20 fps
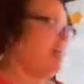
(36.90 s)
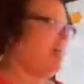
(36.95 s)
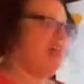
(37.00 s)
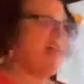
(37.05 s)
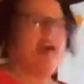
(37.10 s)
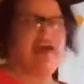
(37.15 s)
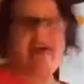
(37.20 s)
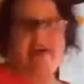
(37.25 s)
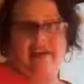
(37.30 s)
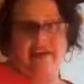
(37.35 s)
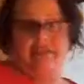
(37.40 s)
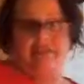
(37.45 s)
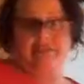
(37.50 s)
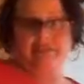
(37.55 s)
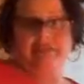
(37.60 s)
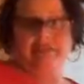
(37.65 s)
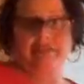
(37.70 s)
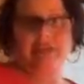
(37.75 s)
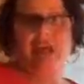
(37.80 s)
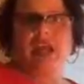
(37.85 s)
Then,
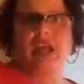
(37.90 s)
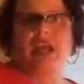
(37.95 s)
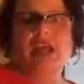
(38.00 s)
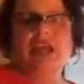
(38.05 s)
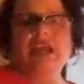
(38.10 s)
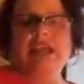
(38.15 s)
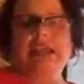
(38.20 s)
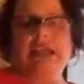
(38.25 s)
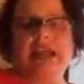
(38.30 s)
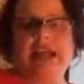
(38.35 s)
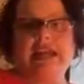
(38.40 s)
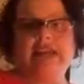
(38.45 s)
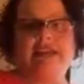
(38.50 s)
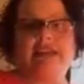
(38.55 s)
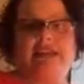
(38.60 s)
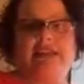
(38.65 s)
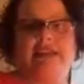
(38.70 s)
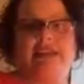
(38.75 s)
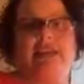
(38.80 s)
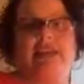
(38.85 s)

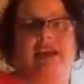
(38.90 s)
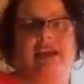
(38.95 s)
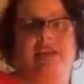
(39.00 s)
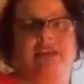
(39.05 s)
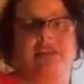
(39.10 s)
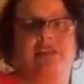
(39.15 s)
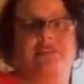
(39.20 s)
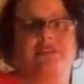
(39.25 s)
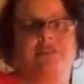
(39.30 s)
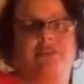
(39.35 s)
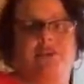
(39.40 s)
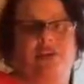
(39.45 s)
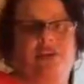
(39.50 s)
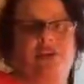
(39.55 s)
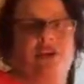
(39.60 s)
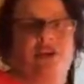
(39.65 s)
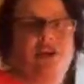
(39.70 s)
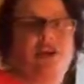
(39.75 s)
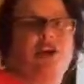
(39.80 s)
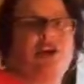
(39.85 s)

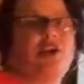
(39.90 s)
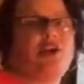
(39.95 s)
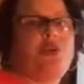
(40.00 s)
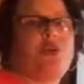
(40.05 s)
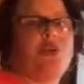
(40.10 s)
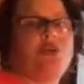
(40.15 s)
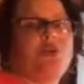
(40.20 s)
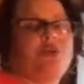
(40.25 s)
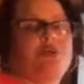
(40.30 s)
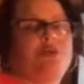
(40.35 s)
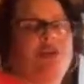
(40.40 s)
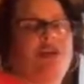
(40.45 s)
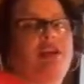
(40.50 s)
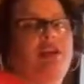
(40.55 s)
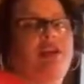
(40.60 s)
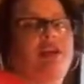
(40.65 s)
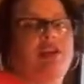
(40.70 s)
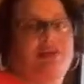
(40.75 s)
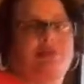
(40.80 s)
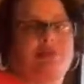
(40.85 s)
1994,
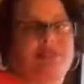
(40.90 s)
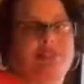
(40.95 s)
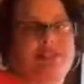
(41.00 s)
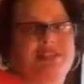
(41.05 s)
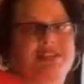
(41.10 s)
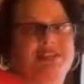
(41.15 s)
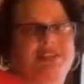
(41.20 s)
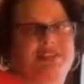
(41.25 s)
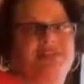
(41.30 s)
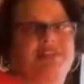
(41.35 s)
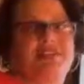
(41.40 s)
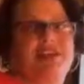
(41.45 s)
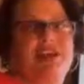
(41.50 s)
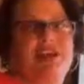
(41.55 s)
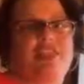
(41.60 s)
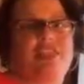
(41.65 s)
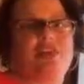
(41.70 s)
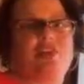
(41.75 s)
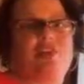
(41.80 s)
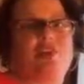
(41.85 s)
we received
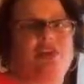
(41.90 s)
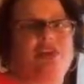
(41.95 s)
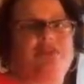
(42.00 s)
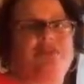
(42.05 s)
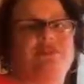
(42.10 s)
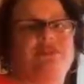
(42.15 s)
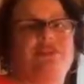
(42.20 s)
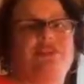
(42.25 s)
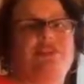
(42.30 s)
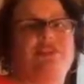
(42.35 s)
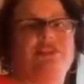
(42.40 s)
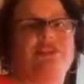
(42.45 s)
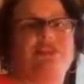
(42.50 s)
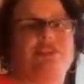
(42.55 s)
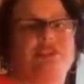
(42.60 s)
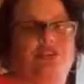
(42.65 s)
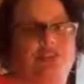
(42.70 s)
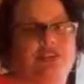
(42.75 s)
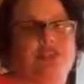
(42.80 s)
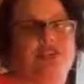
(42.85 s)
the wonderful
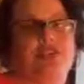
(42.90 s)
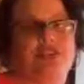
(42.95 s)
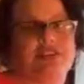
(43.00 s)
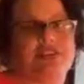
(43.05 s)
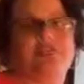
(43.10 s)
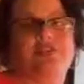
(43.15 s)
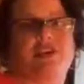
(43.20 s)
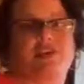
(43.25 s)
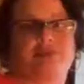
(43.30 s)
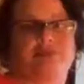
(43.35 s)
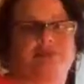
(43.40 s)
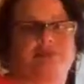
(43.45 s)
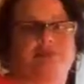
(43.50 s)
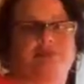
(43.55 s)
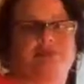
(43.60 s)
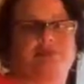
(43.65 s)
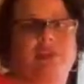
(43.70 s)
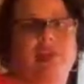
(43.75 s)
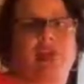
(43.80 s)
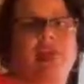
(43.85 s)
cordless phone.
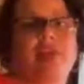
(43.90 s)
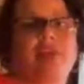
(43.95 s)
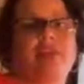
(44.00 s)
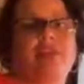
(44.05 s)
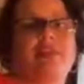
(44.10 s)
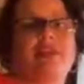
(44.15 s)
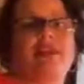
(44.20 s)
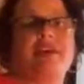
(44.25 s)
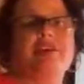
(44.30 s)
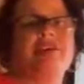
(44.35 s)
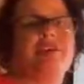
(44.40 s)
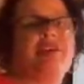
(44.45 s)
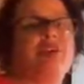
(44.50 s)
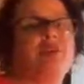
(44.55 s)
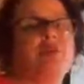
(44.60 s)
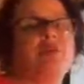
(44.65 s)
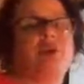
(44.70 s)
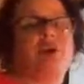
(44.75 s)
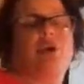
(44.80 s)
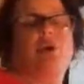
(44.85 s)
That
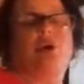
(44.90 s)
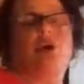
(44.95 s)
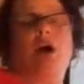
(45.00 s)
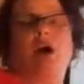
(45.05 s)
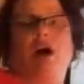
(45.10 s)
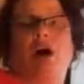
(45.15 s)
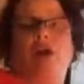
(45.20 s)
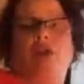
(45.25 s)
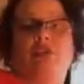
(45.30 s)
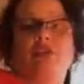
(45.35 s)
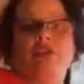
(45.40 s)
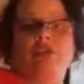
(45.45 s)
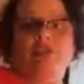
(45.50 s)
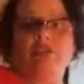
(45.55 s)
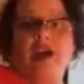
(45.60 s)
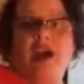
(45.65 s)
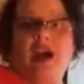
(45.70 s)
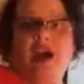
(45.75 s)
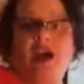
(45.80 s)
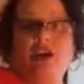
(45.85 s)
thing would go all over the
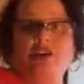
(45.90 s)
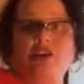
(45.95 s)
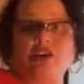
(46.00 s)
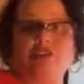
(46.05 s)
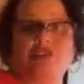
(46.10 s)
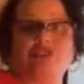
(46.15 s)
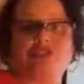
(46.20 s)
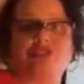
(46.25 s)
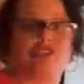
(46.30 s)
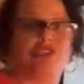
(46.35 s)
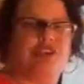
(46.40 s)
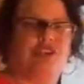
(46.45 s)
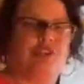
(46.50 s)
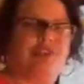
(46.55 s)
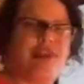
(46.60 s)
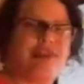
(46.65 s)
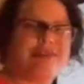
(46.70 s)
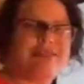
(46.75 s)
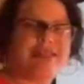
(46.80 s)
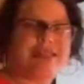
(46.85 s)
house. You could
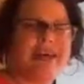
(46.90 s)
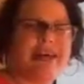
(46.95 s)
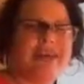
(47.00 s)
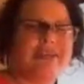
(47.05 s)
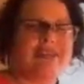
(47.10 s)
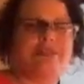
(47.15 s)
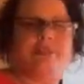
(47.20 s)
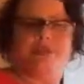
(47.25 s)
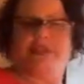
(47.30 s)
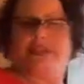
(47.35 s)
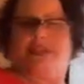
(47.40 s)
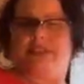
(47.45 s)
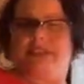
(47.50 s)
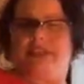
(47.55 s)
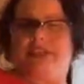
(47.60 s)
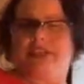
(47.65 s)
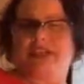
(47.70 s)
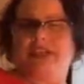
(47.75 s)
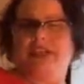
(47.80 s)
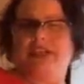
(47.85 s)
go outside to a
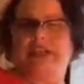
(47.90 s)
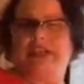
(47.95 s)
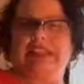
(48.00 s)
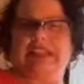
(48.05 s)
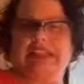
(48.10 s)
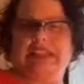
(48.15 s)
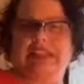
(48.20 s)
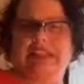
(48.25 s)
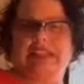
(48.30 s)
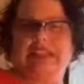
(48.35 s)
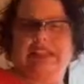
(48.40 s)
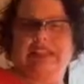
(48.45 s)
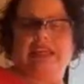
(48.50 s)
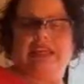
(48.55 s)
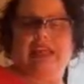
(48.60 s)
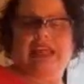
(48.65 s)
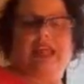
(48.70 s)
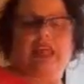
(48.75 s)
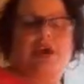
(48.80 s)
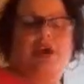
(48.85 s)
certain length,
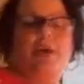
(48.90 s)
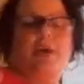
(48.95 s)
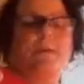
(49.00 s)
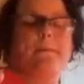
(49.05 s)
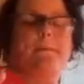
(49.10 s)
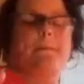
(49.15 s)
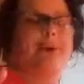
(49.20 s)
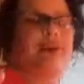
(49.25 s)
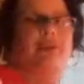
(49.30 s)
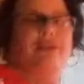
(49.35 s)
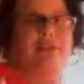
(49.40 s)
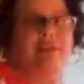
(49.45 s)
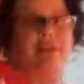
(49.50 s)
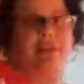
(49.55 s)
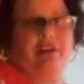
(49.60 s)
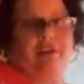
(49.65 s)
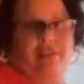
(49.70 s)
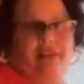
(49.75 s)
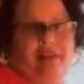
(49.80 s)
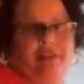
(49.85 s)
but you couldn't
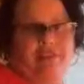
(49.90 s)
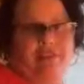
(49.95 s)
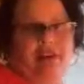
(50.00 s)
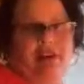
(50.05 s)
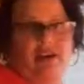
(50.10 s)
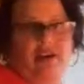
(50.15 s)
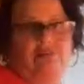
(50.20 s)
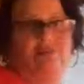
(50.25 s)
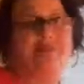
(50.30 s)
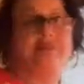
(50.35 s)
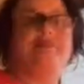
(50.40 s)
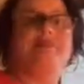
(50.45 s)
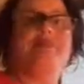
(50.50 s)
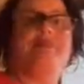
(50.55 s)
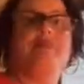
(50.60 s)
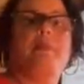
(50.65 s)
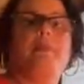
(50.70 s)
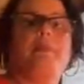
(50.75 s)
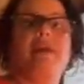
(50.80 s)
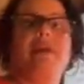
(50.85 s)
go that far.
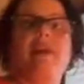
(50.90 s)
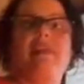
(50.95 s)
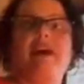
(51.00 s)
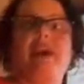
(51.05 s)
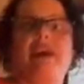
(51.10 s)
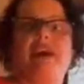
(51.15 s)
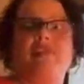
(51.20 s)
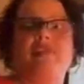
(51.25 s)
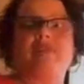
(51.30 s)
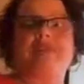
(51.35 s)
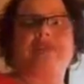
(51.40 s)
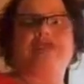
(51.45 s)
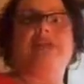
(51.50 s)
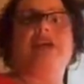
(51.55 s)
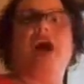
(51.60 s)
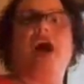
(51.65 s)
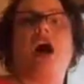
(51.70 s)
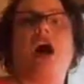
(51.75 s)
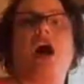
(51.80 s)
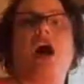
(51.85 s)
But that was
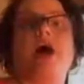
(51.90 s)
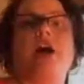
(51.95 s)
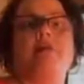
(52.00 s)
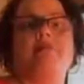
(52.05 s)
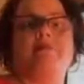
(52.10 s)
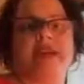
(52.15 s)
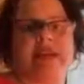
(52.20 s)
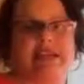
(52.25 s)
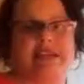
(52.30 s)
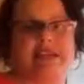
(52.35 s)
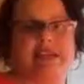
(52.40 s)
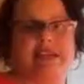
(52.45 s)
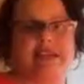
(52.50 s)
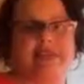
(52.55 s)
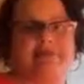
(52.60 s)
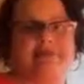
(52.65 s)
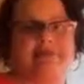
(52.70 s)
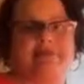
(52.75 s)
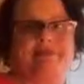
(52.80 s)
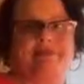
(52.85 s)
amazing.